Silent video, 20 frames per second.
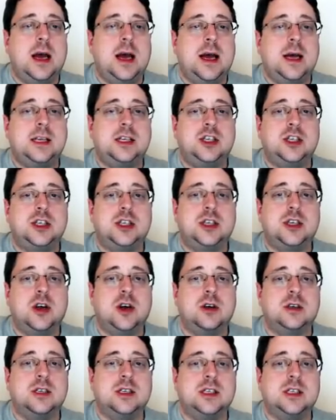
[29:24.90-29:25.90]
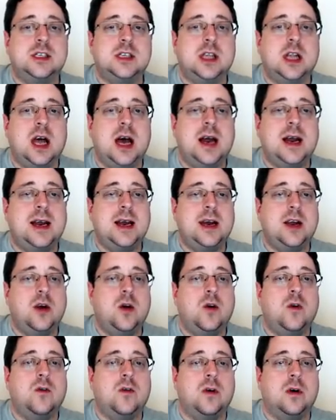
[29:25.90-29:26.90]
and just start sliding it
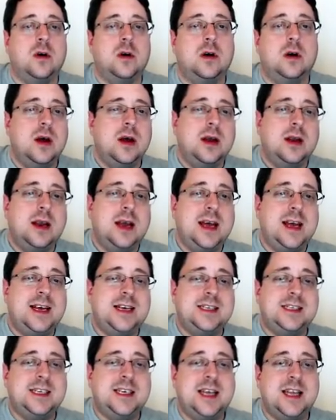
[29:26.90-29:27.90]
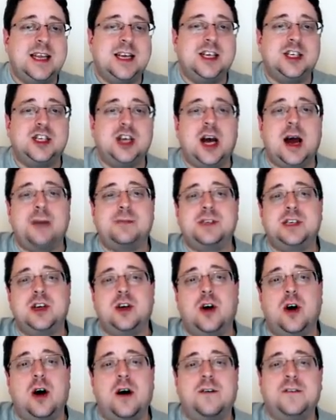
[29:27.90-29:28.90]
over. Now you can see that it chops it
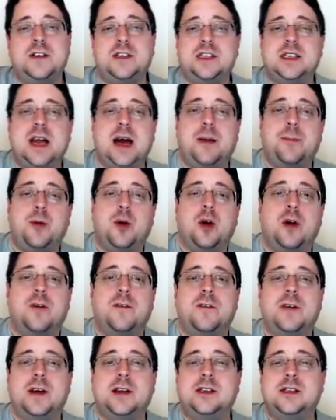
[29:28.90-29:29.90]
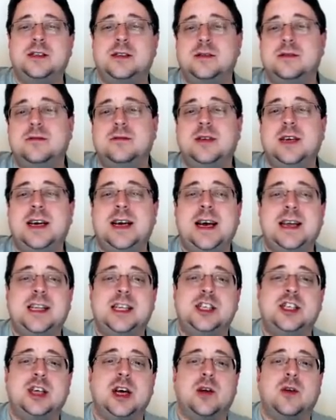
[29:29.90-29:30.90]
off. It's not perfect. You get the
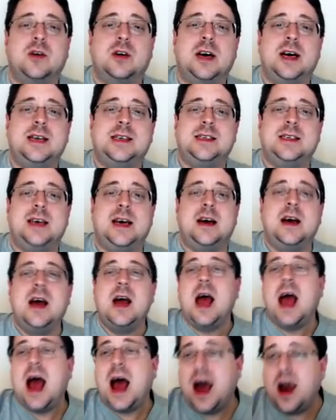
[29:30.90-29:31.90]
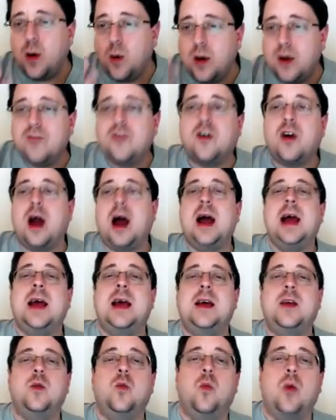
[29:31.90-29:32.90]
general idea. However I
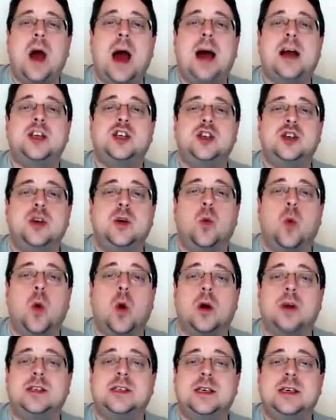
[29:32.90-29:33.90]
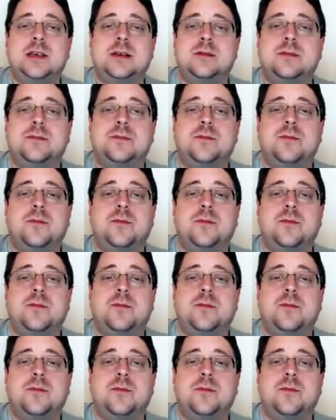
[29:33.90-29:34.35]
had actually worked it,